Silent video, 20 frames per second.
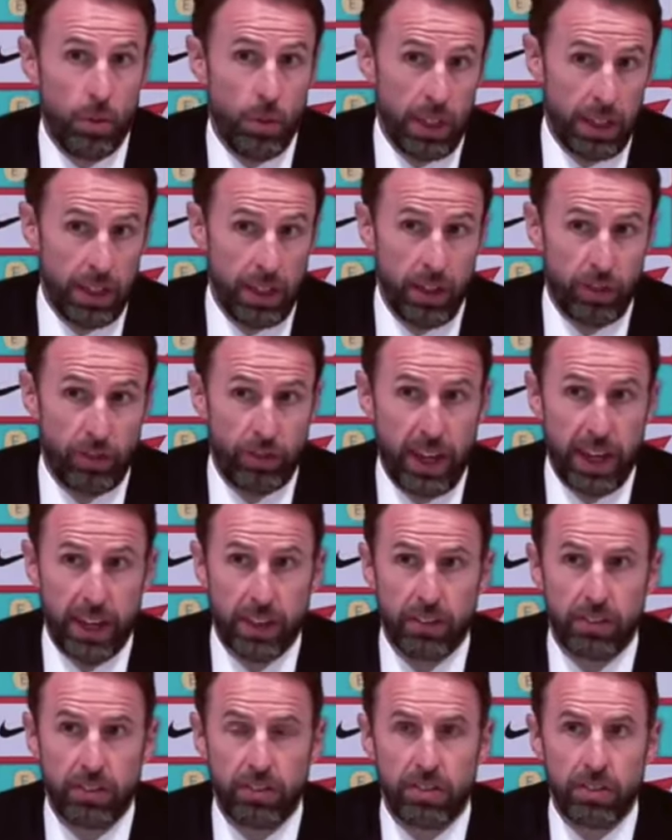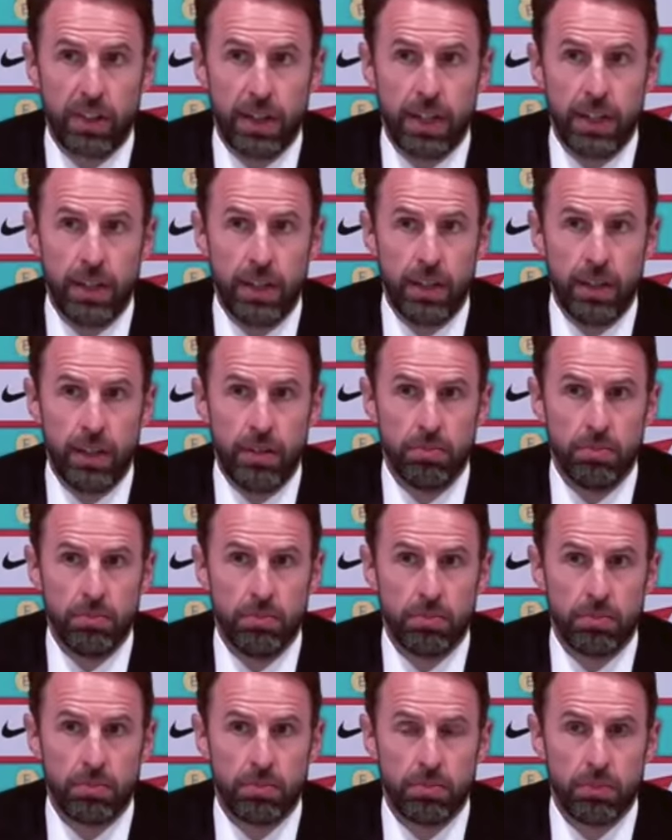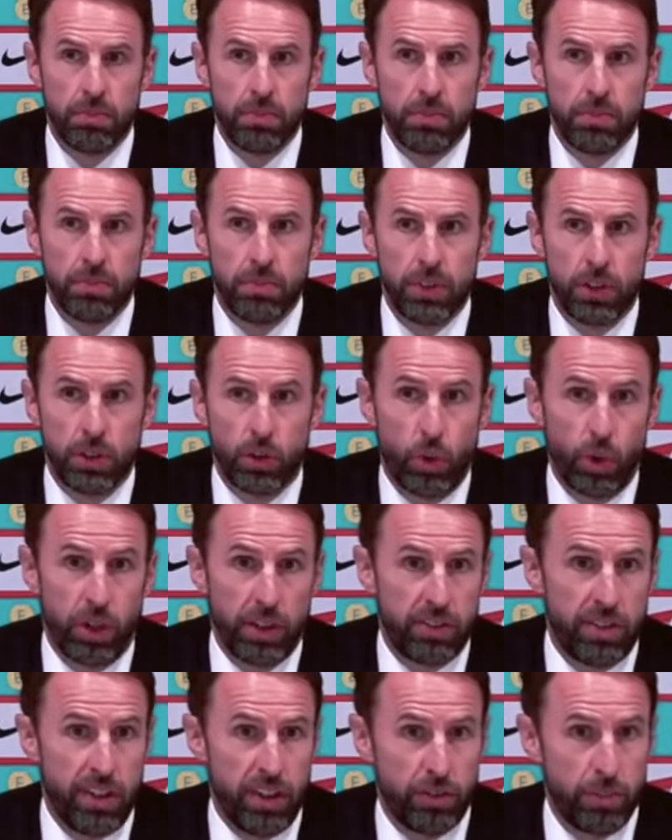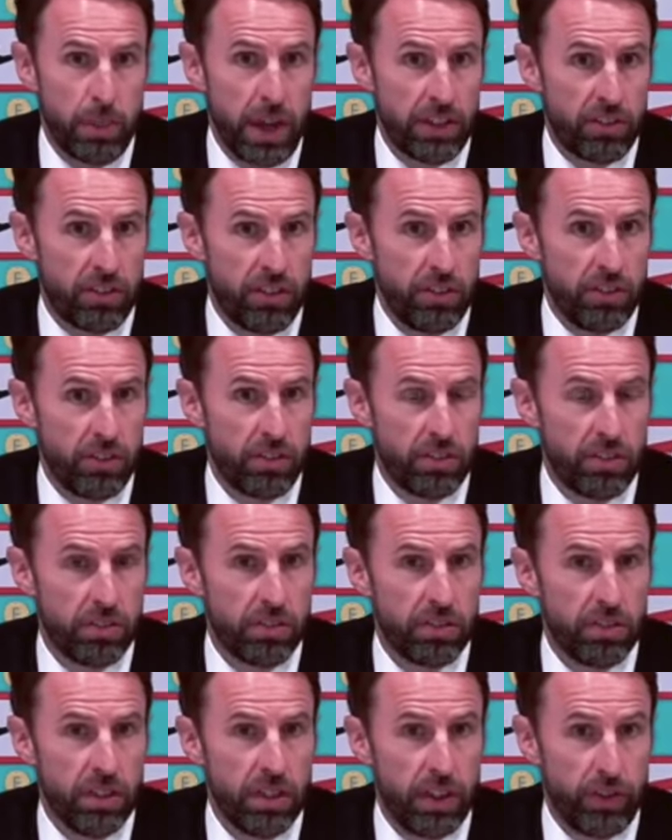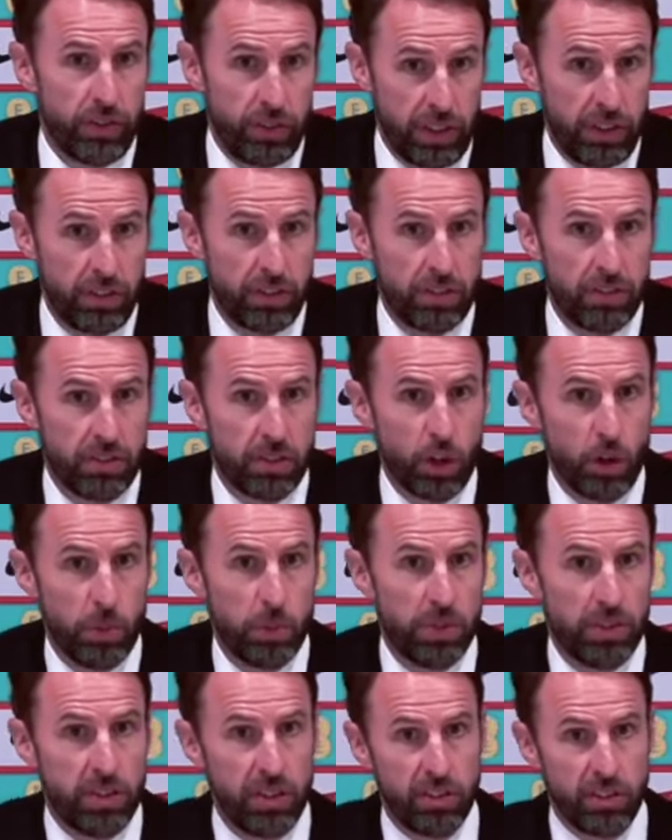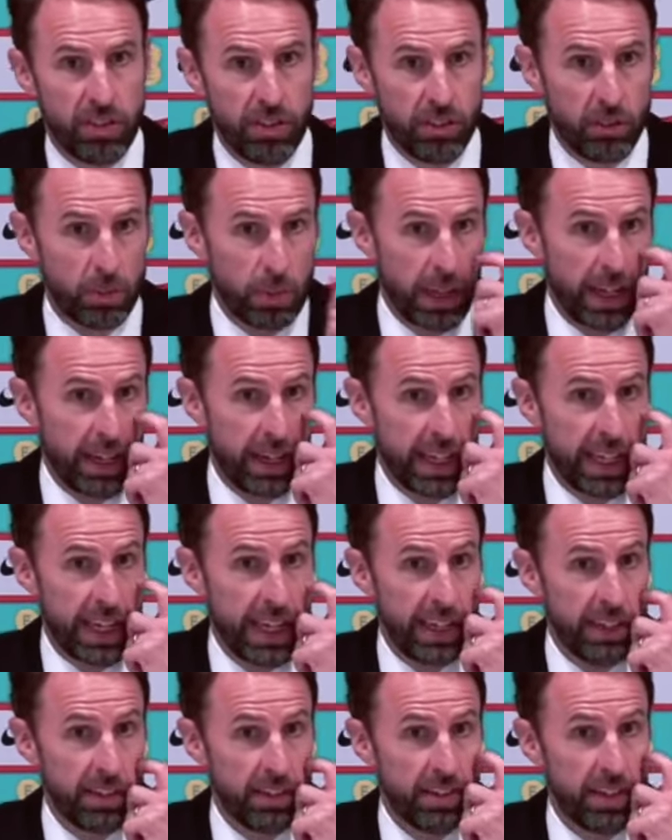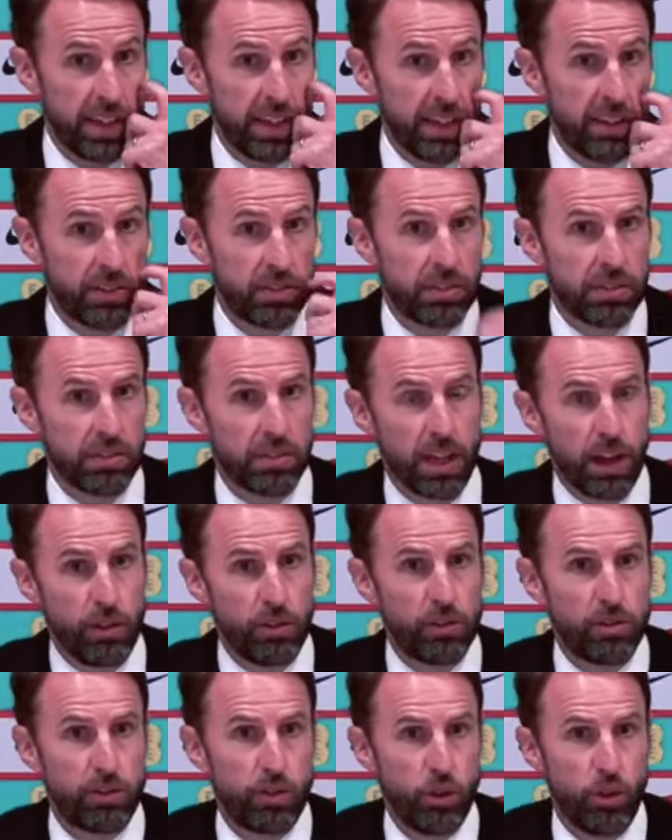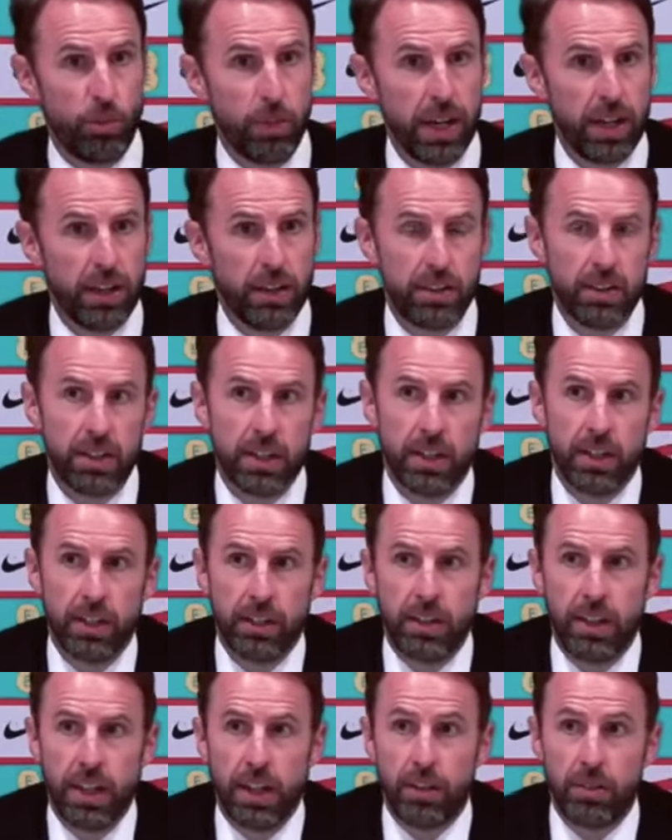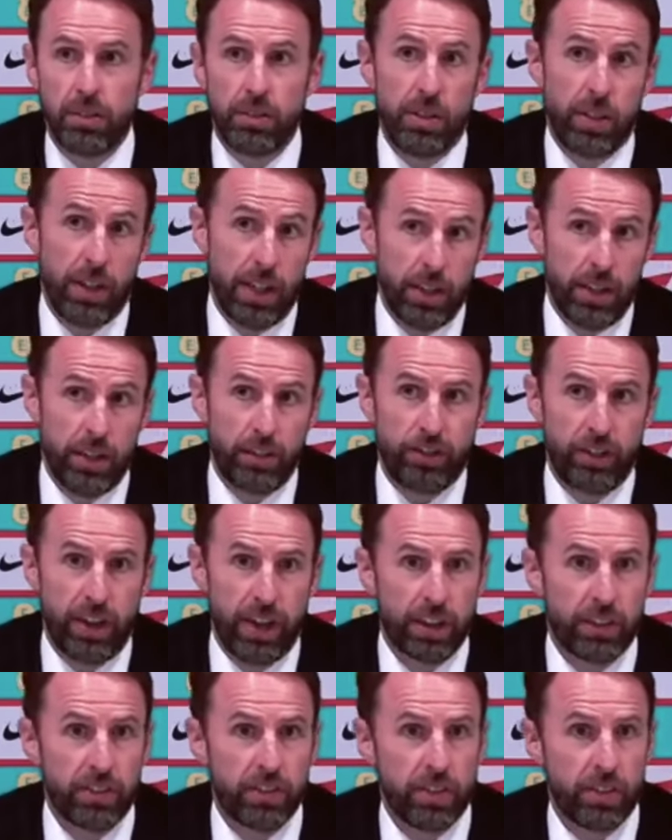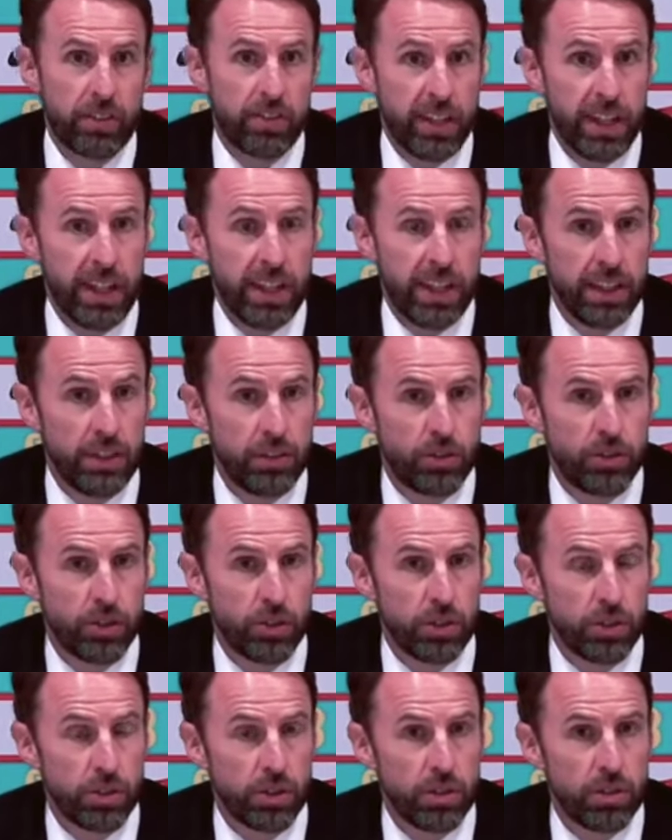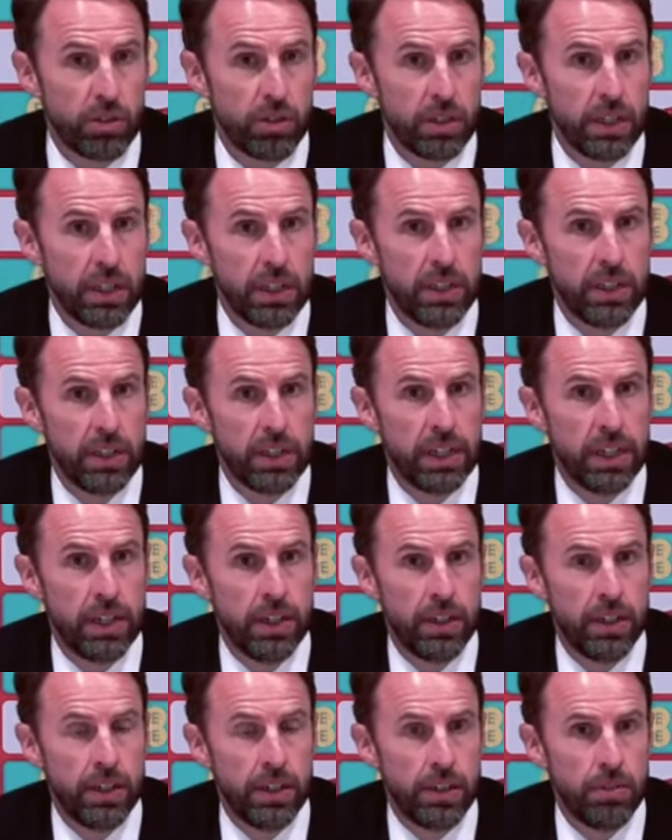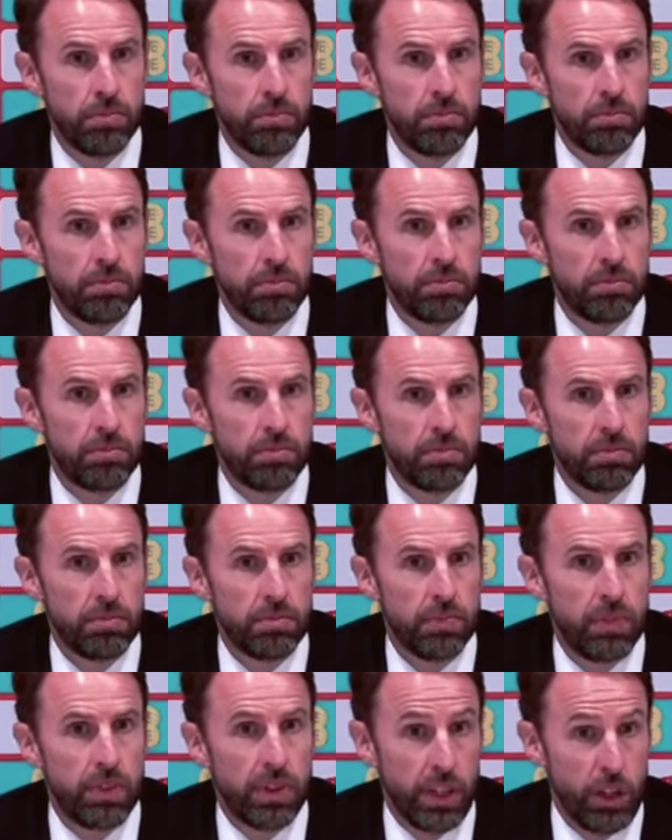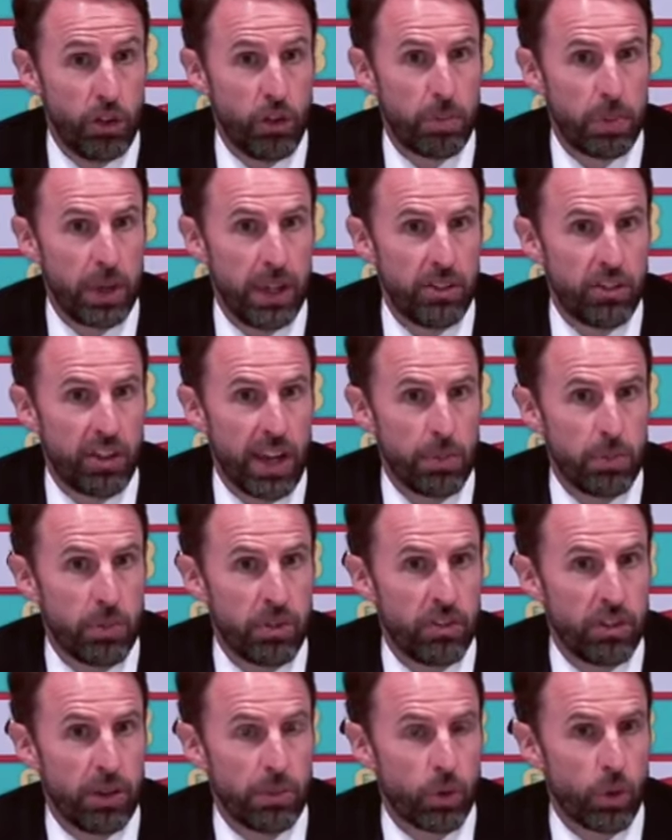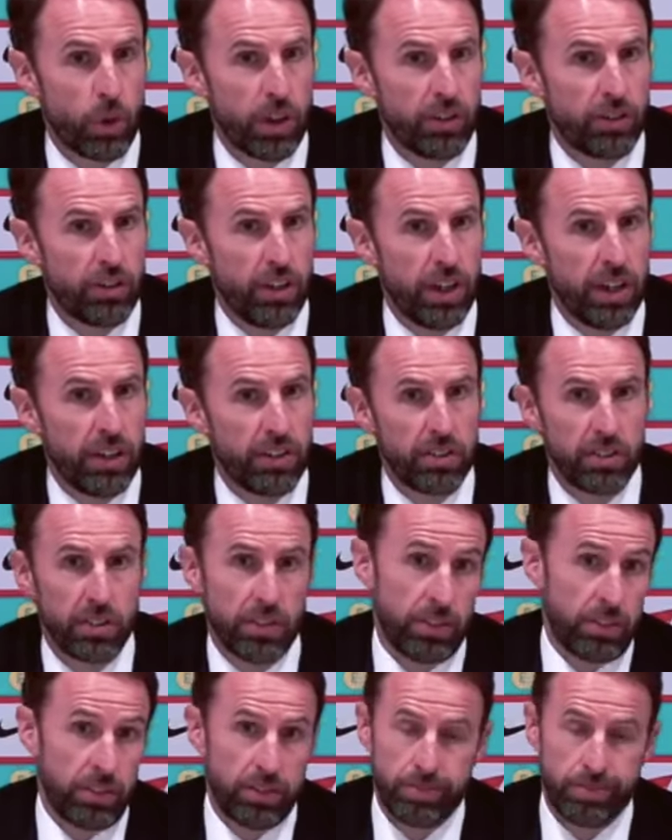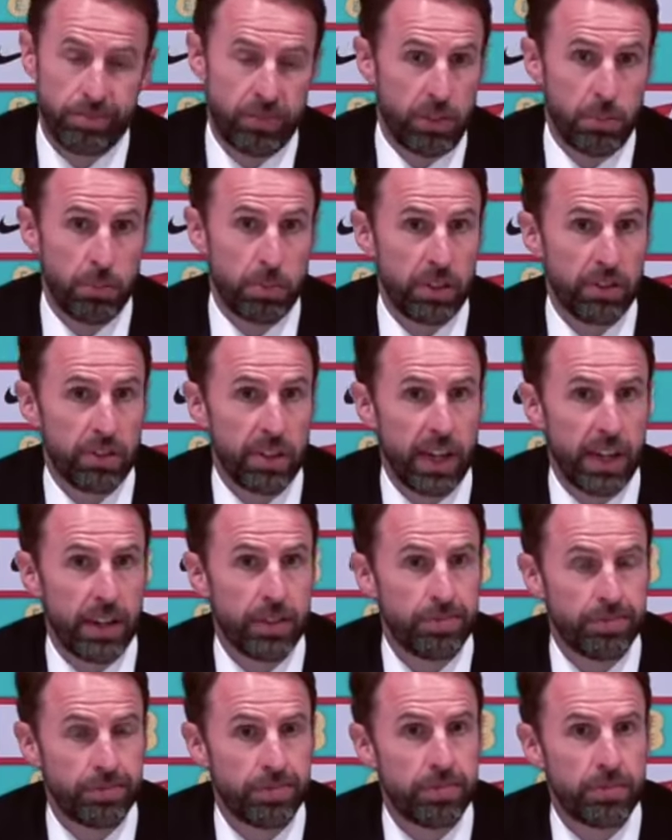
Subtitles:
Well, it affects the quality of matches if this competition's played again in its current format, and it affects the seeding for the European Championship qualifiers. It's simple as that.